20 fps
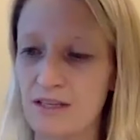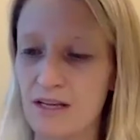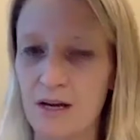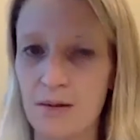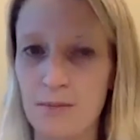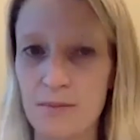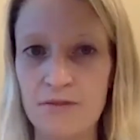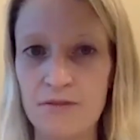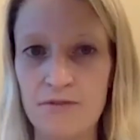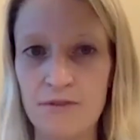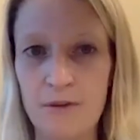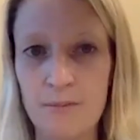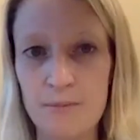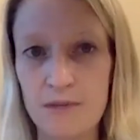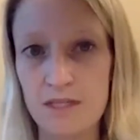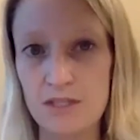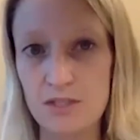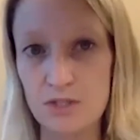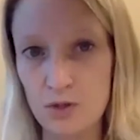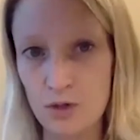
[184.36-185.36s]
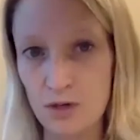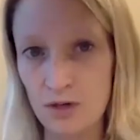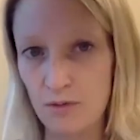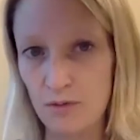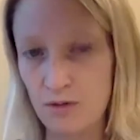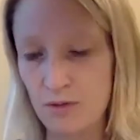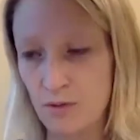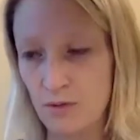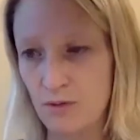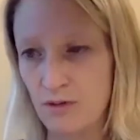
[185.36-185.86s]
coming from this joint,
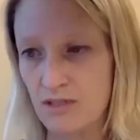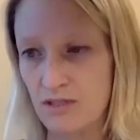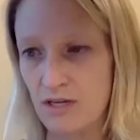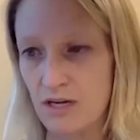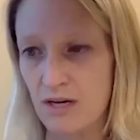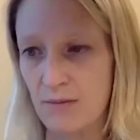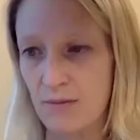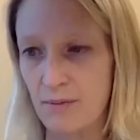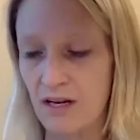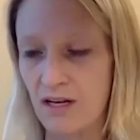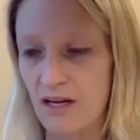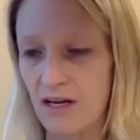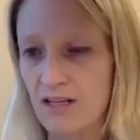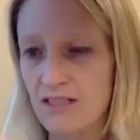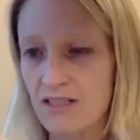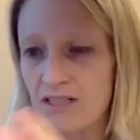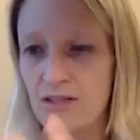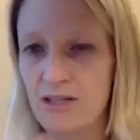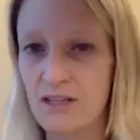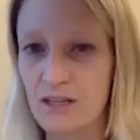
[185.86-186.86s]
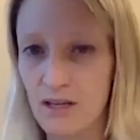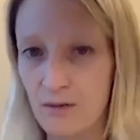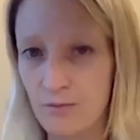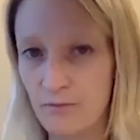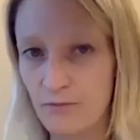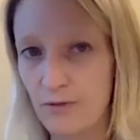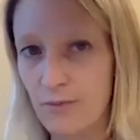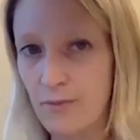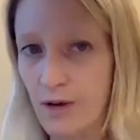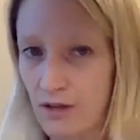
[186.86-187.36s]
which we want to talk about. It also can come
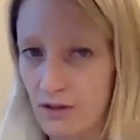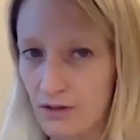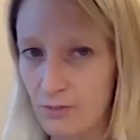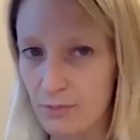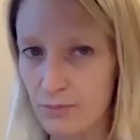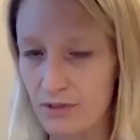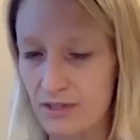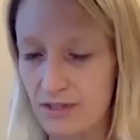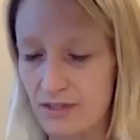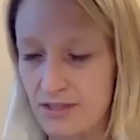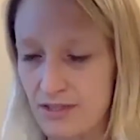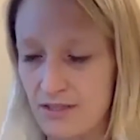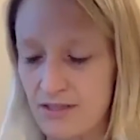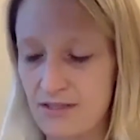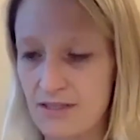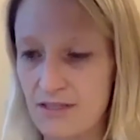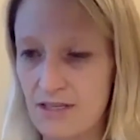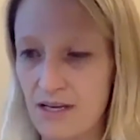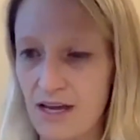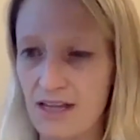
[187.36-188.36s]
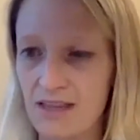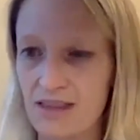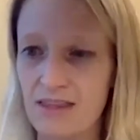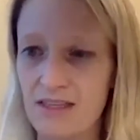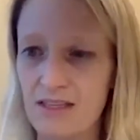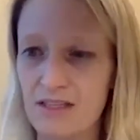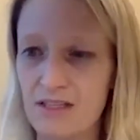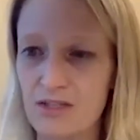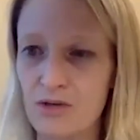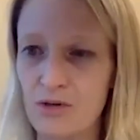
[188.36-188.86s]
from other places at
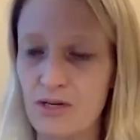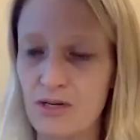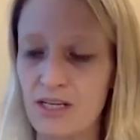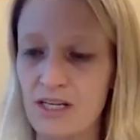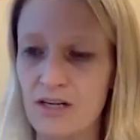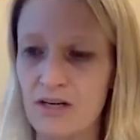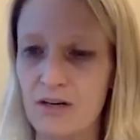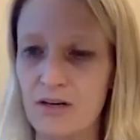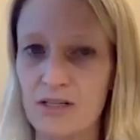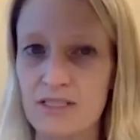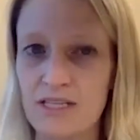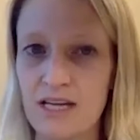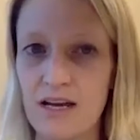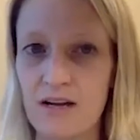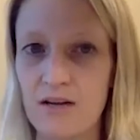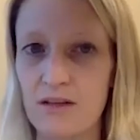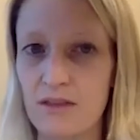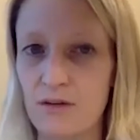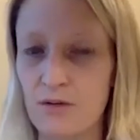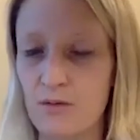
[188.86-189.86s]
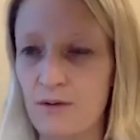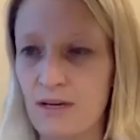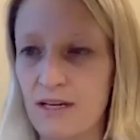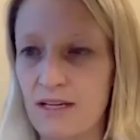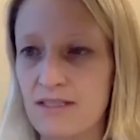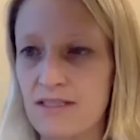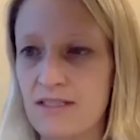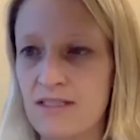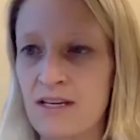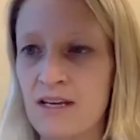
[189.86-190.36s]
this joint here or down at the
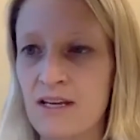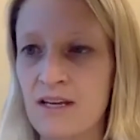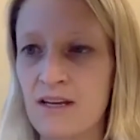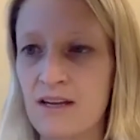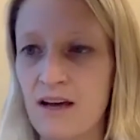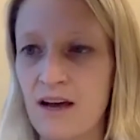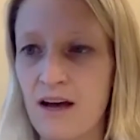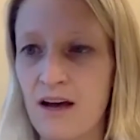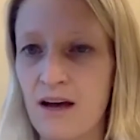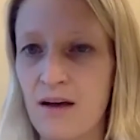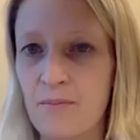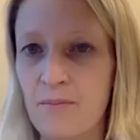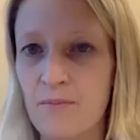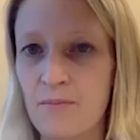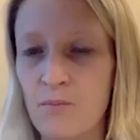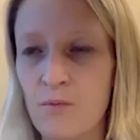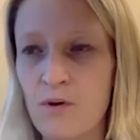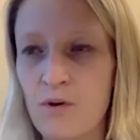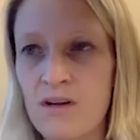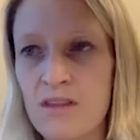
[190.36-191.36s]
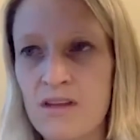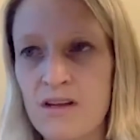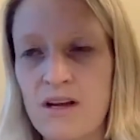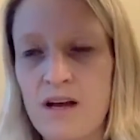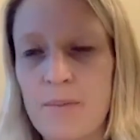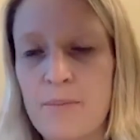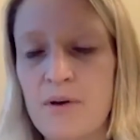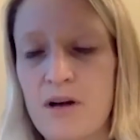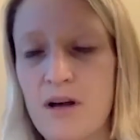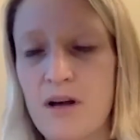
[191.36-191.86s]
wrist. What are the
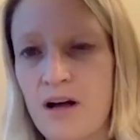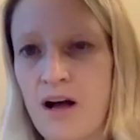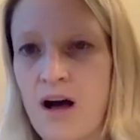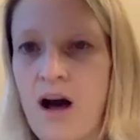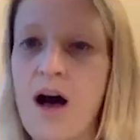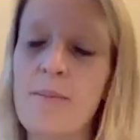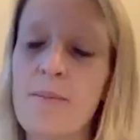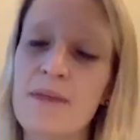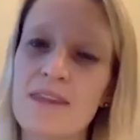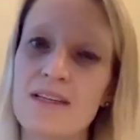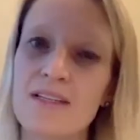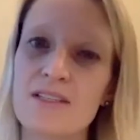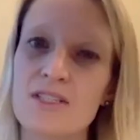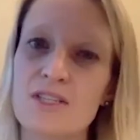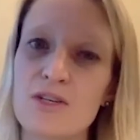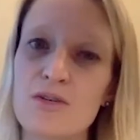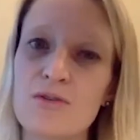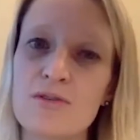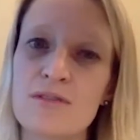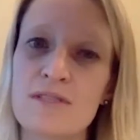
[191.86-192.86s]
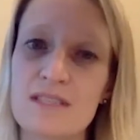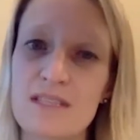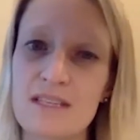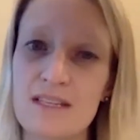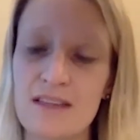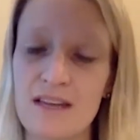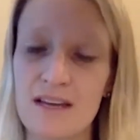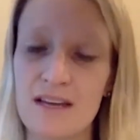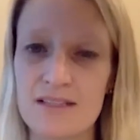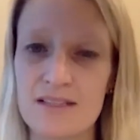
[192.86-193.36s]
couple common things you see
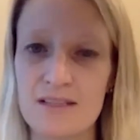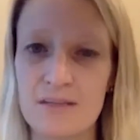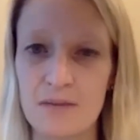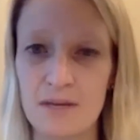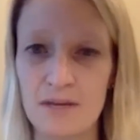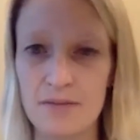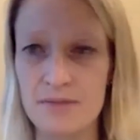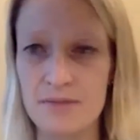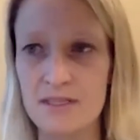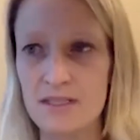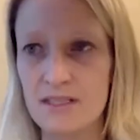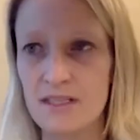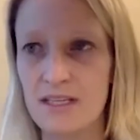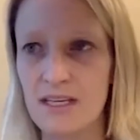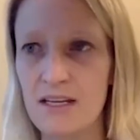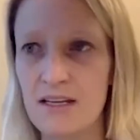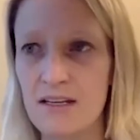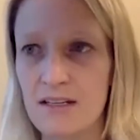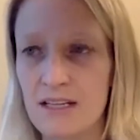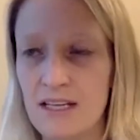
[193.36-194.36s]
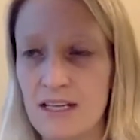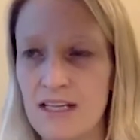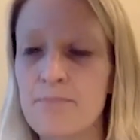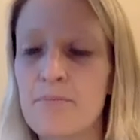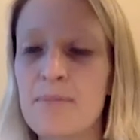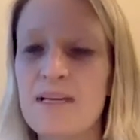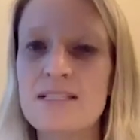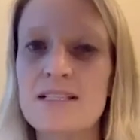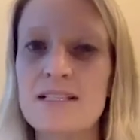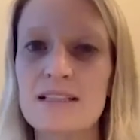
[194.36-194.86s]
that sometimes can
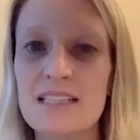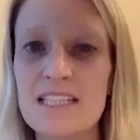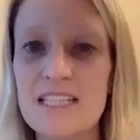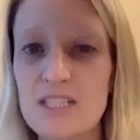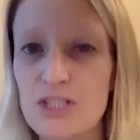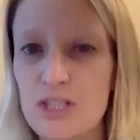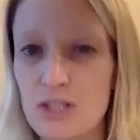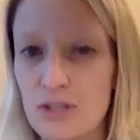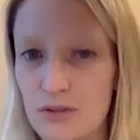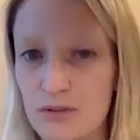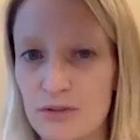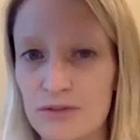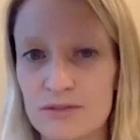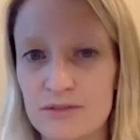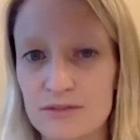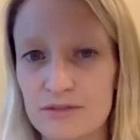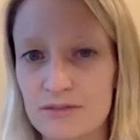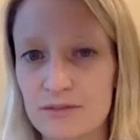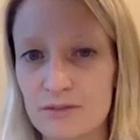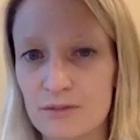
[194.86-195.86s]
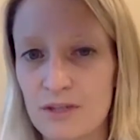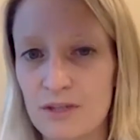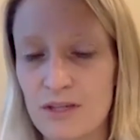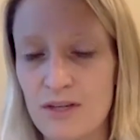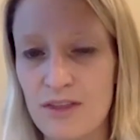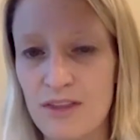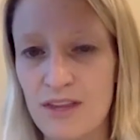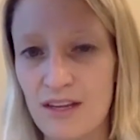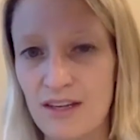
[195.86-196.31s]
mislead you? What do you think?